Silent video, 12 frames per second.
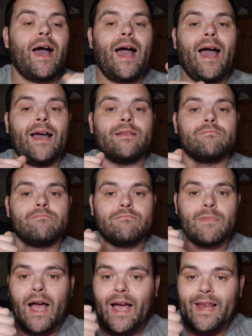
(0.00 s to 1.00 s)

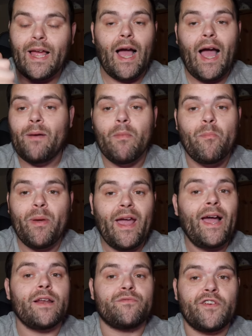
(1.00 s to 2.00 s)
And I'm a big
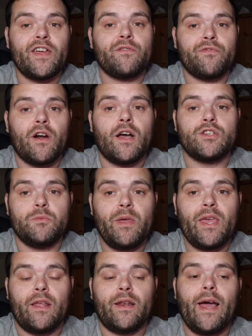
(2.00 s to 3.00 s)
advocate for
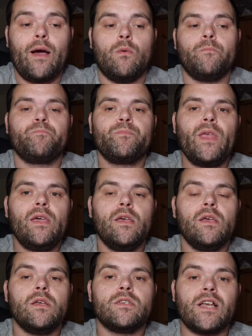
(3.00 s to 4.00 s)
RGB. Now,
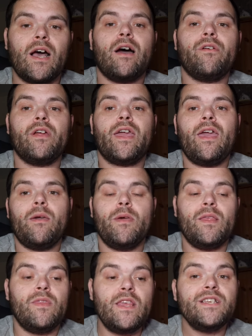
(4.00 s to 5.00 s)
Sahara
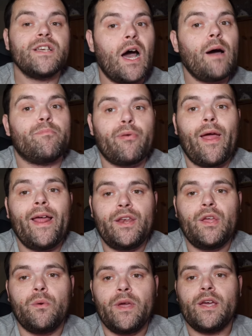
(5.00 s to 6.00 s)
Gaming, these are brand
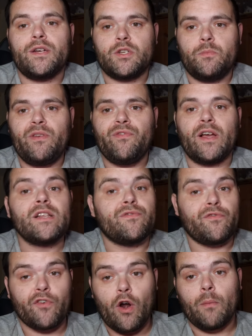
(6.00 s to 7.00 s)
new ARGB fans
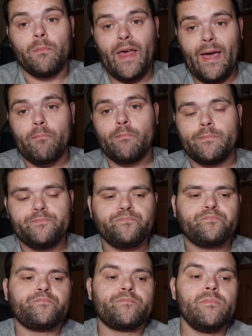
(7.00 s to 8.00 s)
from them.
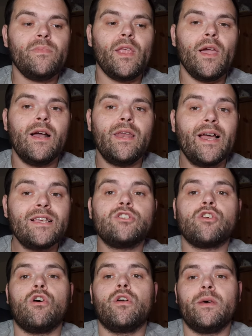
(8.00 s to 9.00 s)
And I
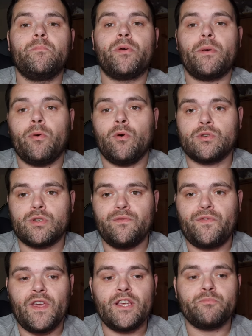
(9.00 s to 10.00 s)
saw them put a post on
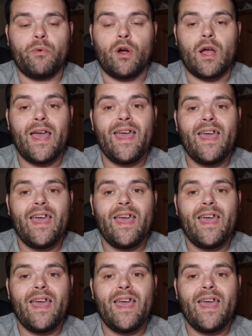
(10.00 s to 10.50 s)
Facebook.